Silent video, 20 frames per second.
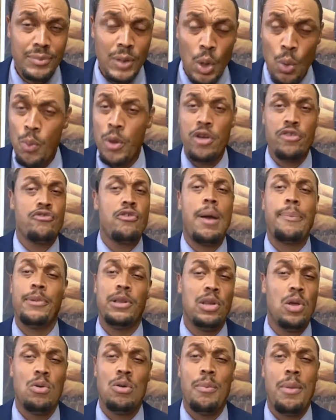We're gonna drop the
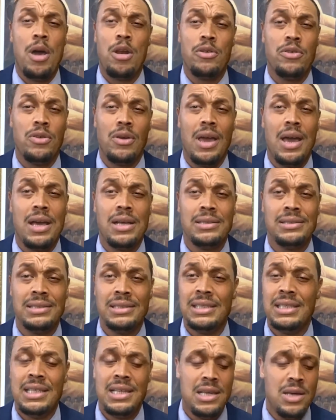loan amount on you guys.
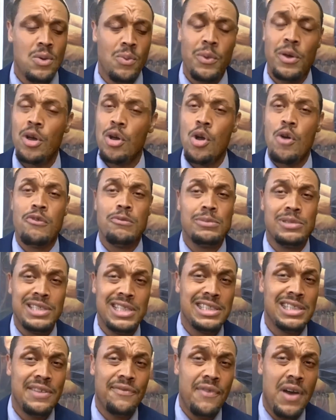We're gonna go from
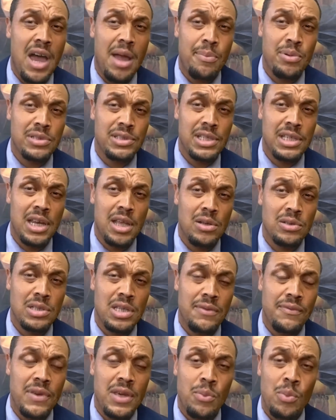65%
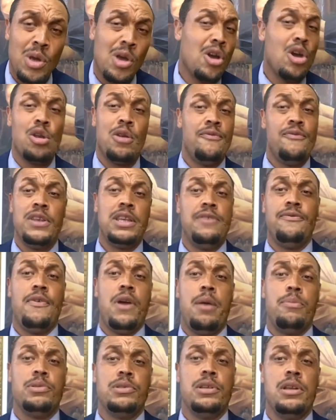LTV, we're gonna go to 55%.
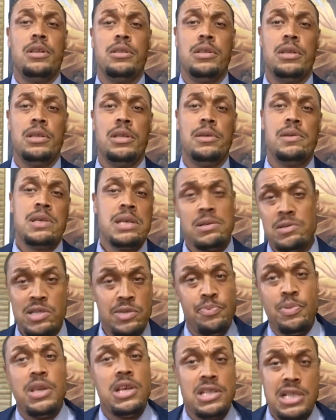And
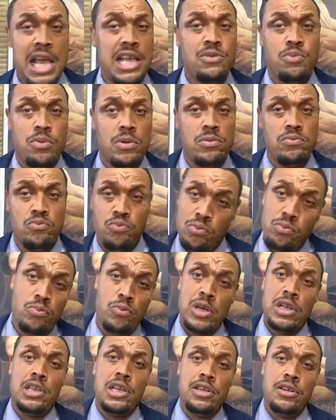just because that's what we
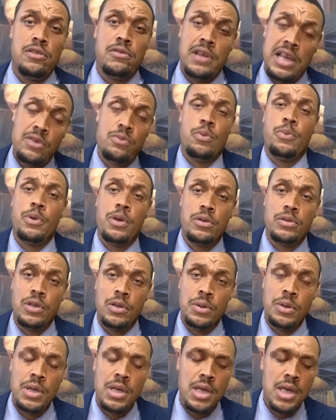are lender, that's what we're gonna do
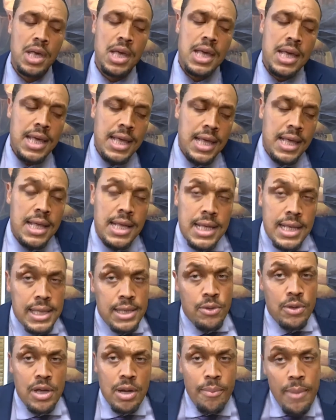
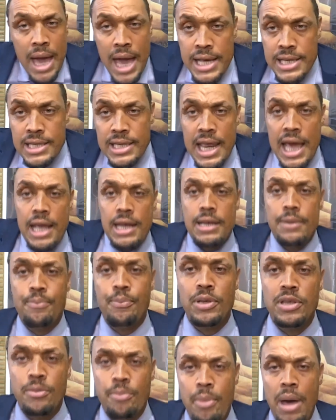you can imagine that
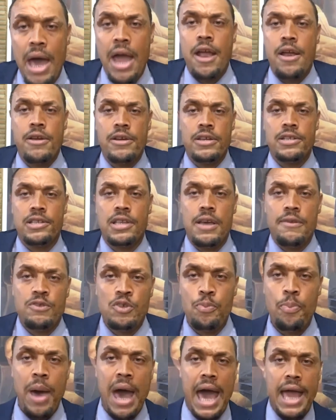put the buyer in a tough
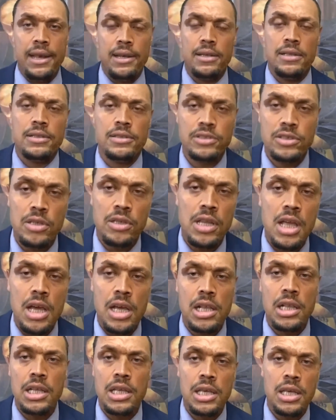spot. So
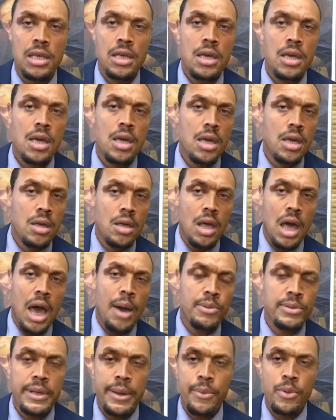luckily, I
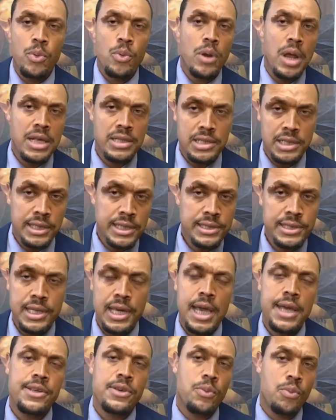was able to, as the listing
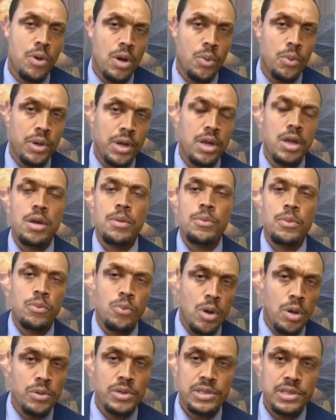agent, work with him,
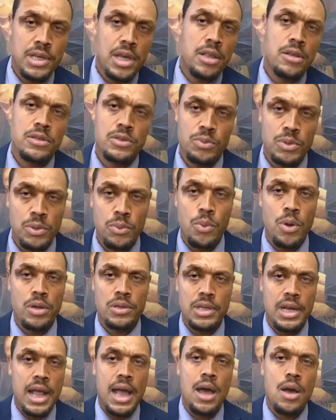work with the sellers. We worked
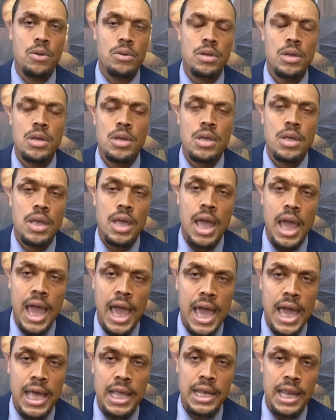it out,
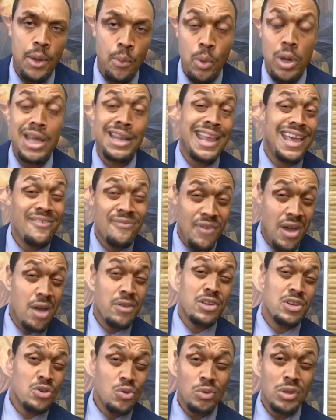and they went. They
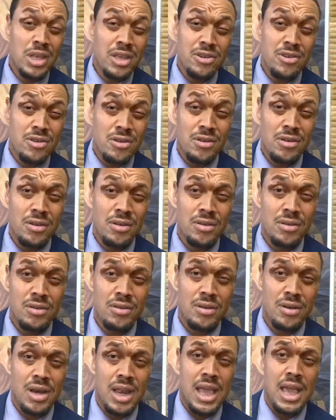found a new lender,
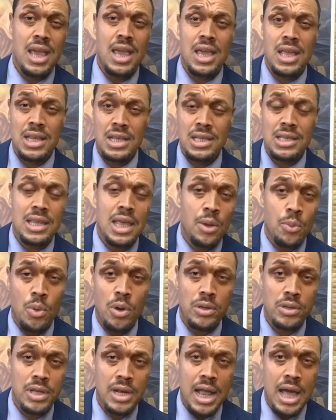and they
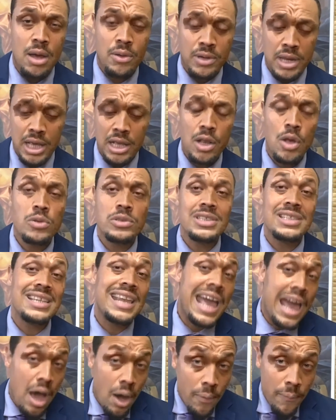worked it out and they closed it.
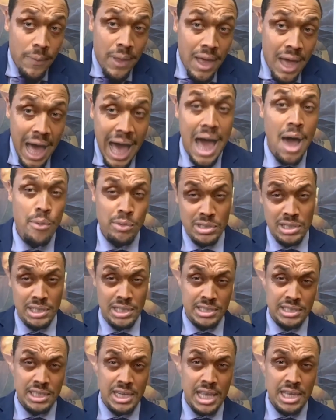Now I was a
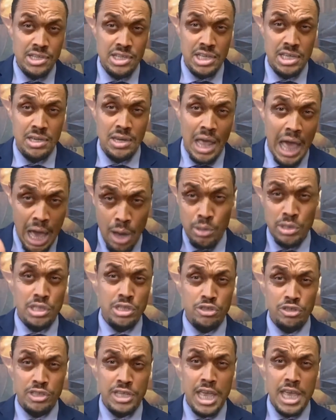listing agent. I was
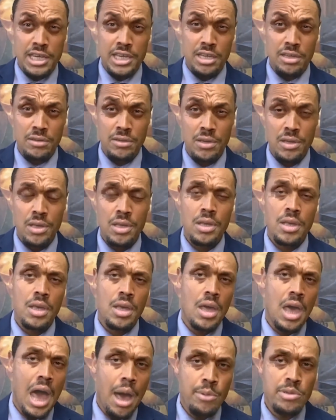understanding.
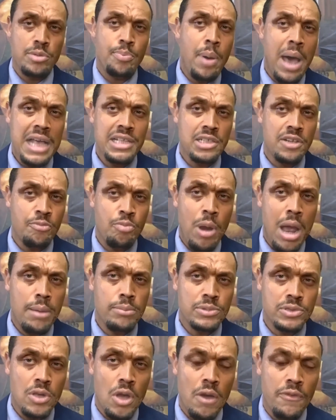I was a positive
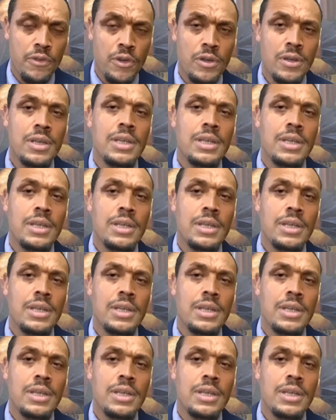problem solver.